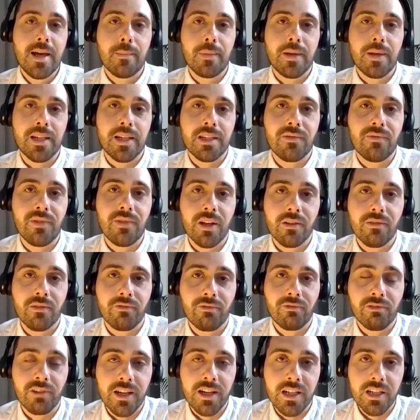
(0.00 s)
please feel
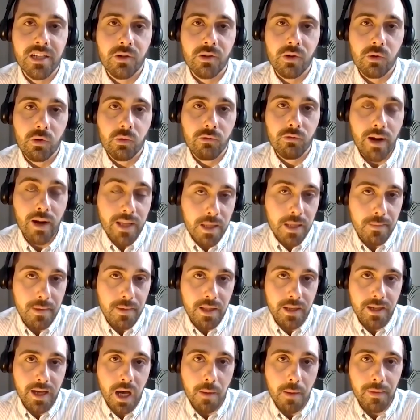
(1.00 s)
free to write them
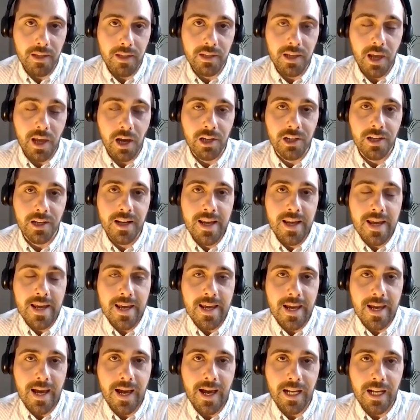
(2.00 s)
in the comments section,
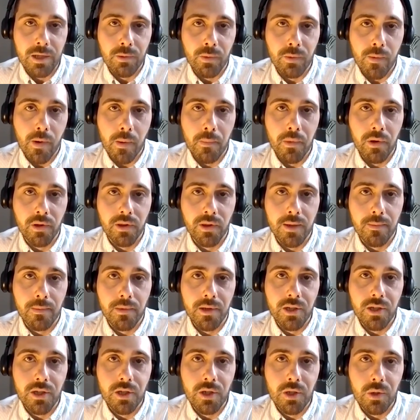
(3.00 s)
and we will put them
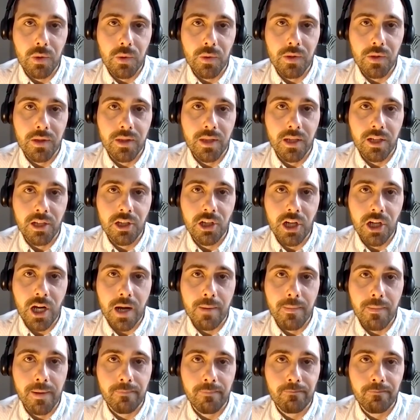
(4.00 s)
to the
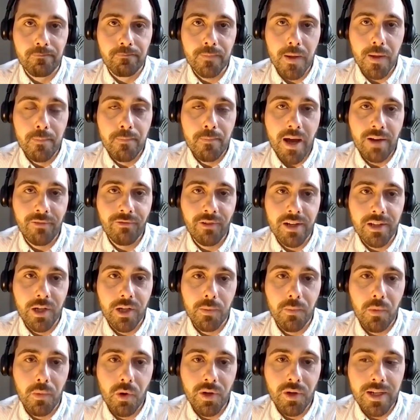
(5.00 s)
chairman. Manfred,
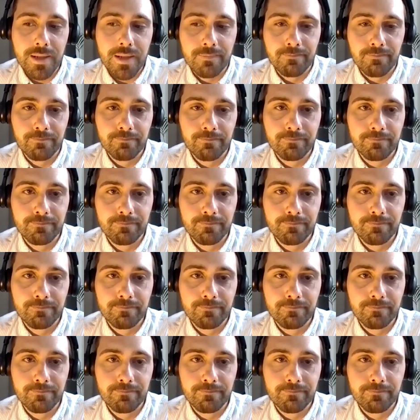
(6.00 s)
good morning.